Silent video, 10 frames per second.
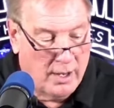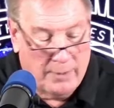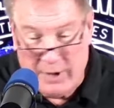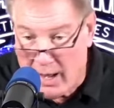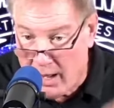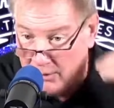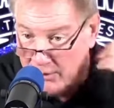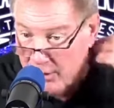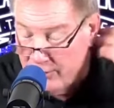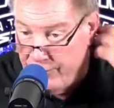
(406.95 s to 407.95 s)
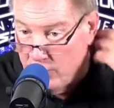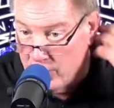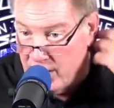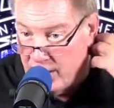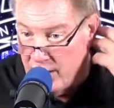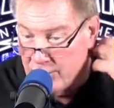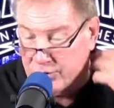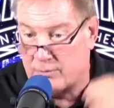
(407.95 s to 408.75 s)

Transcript: I mean, I was on the field when Kenny Anderson